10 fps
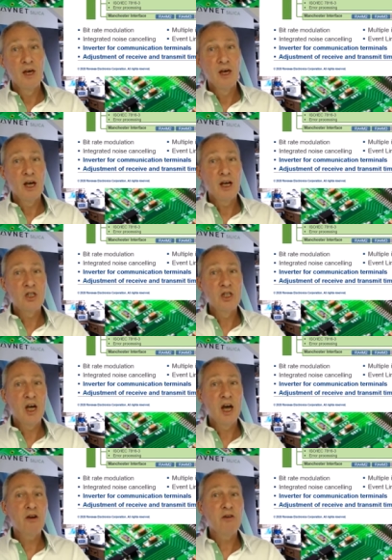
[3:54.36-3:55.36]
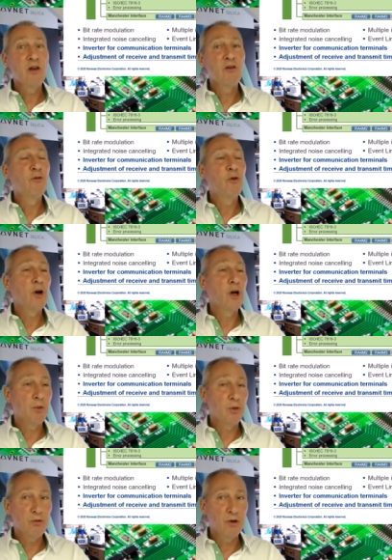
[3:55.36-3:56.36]
As the R A four M
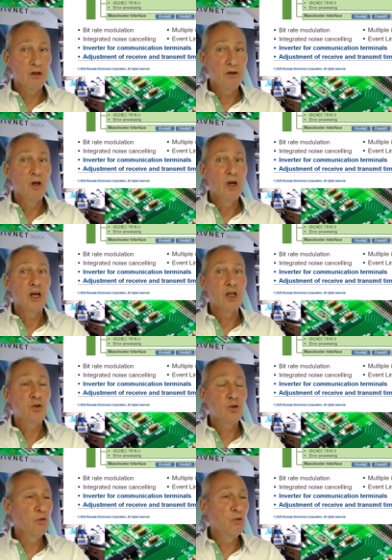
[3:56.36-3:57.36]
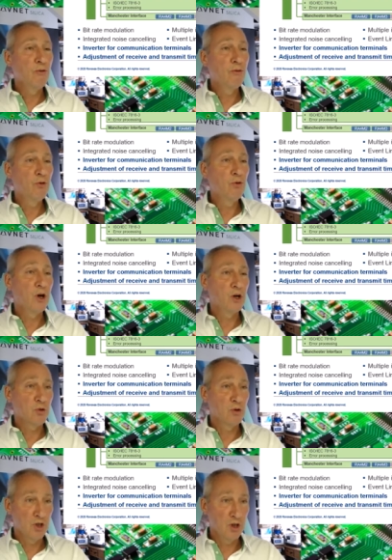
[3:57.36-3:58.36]
three has two full I two
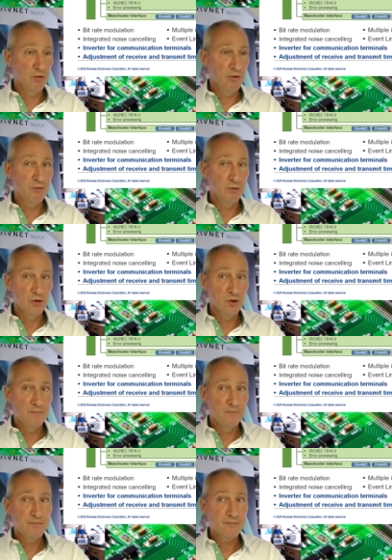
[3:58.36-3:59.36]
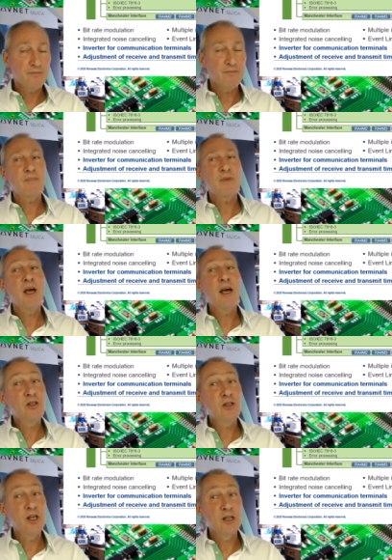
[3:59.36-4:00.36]
C peripherals and
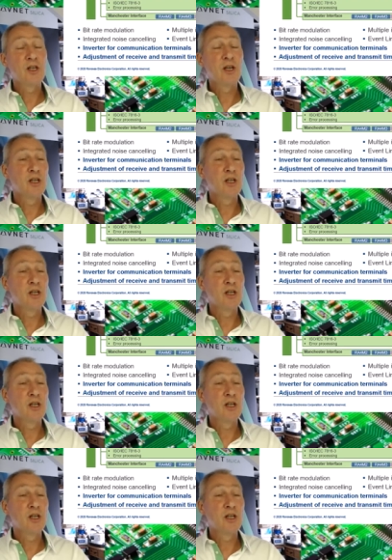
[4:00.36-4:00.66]
six S